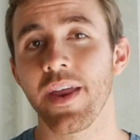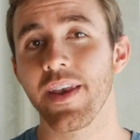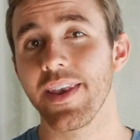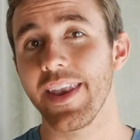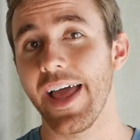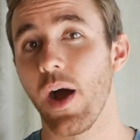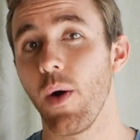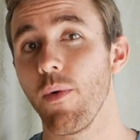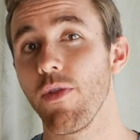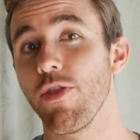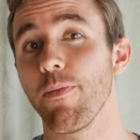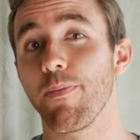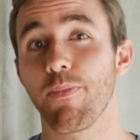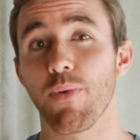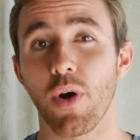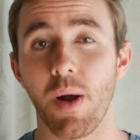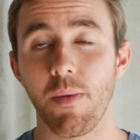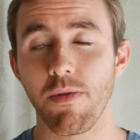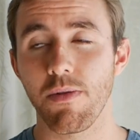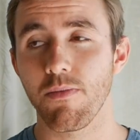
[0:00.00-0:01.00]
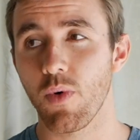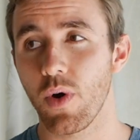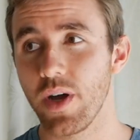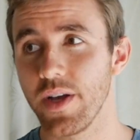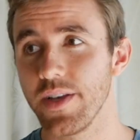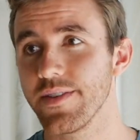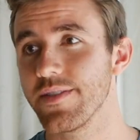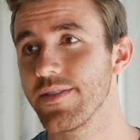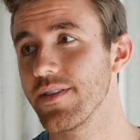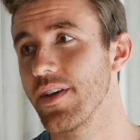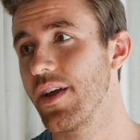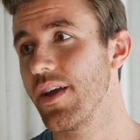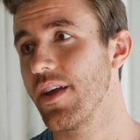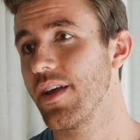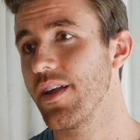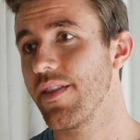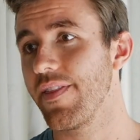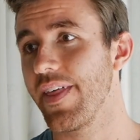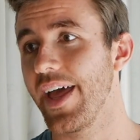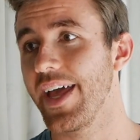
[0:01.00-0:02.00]
Now, the problem was
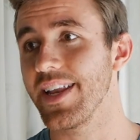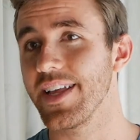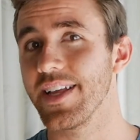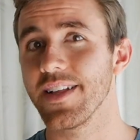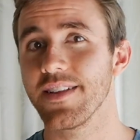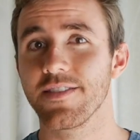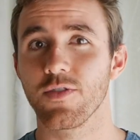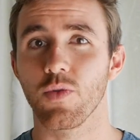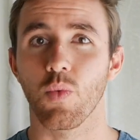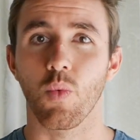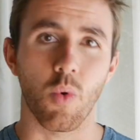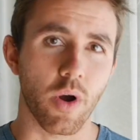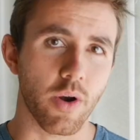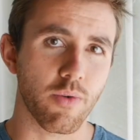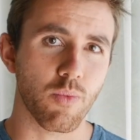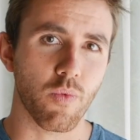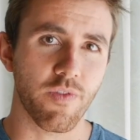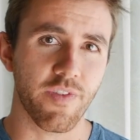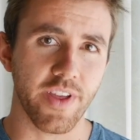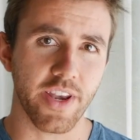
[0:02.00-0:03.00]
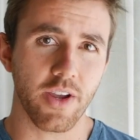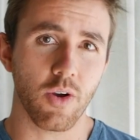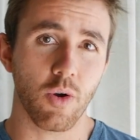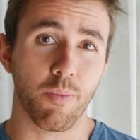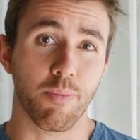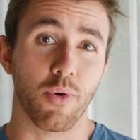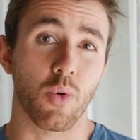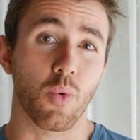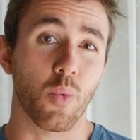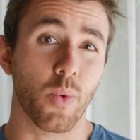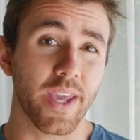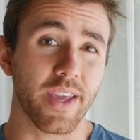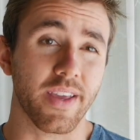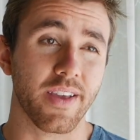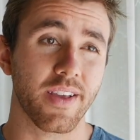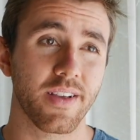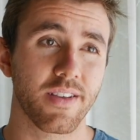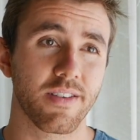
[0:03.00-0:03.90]
that it's one video per week,